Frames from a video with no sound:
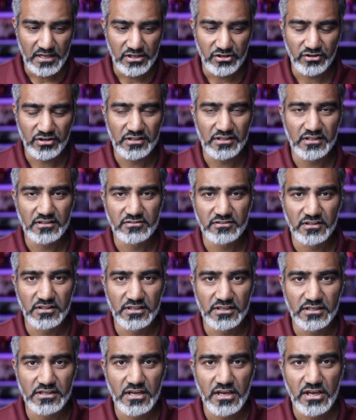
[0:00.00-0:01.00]
you can
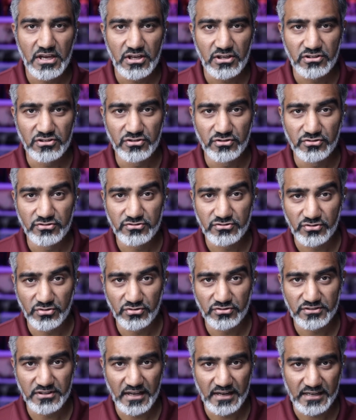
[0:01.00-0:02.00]
easily use
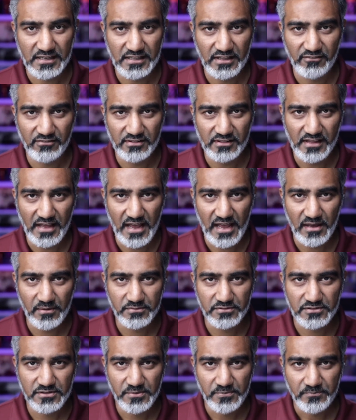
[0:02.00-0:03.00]
tools like 11
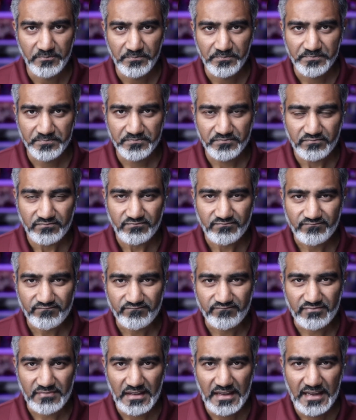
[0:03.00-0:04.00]
Labs.
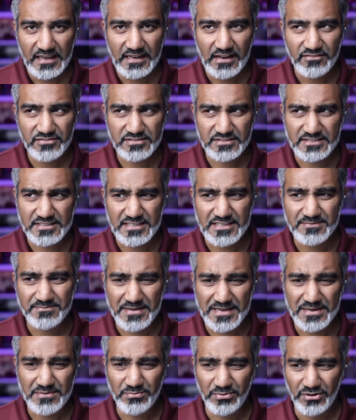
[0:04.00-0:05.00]
And I've seen
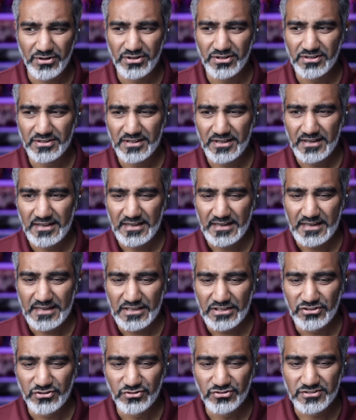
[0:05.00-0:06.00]
people
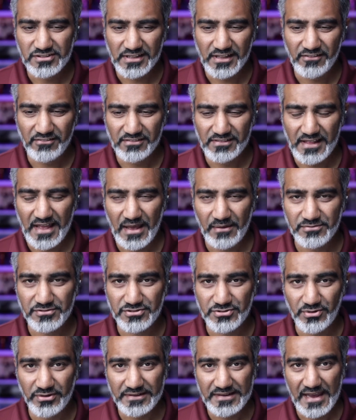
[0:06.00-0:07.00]
use 11 Labs
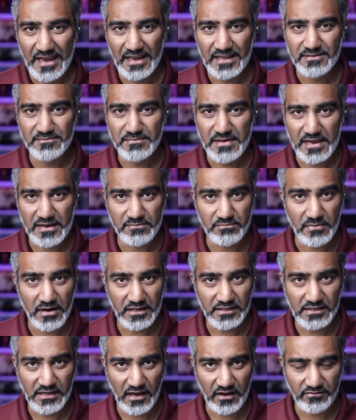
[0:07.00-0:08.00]
to again make
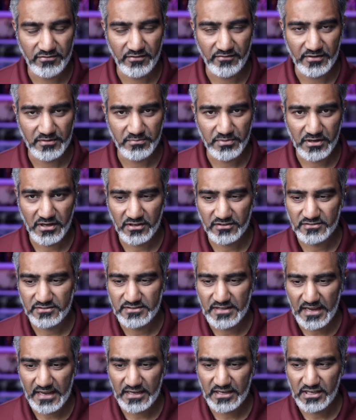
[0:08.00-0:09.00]
money off of it, because
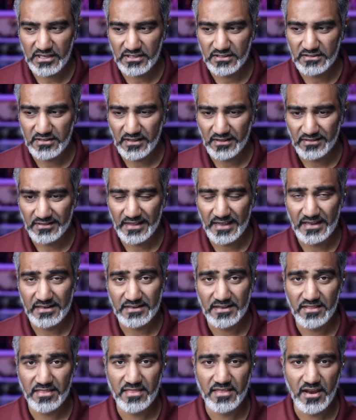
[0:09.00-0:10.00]
they can lend
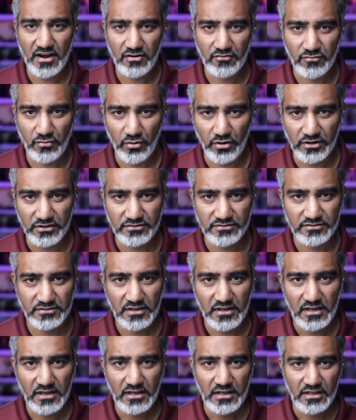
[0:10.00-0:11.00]
their voice
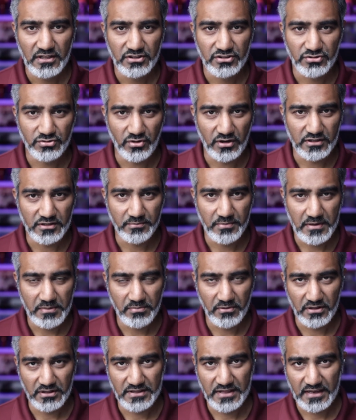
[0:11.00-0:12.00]
to other
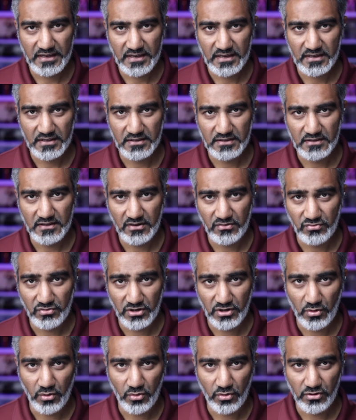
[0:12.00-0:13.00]
people. They can
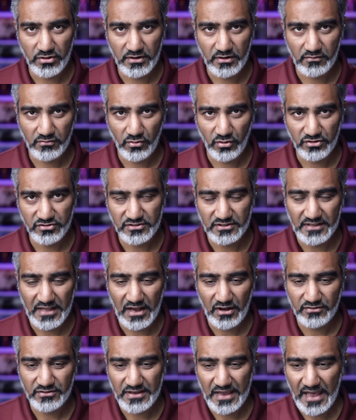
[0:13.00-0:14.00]
record their voice, and
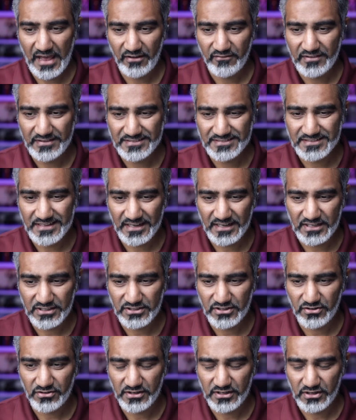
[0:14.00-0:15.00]
now you have a
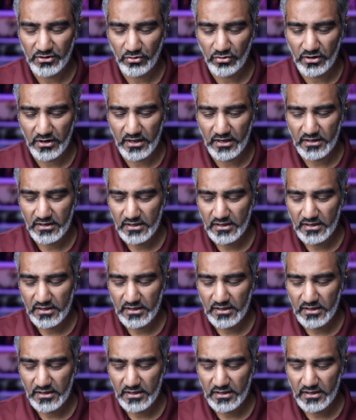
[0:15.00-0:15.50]
secondary or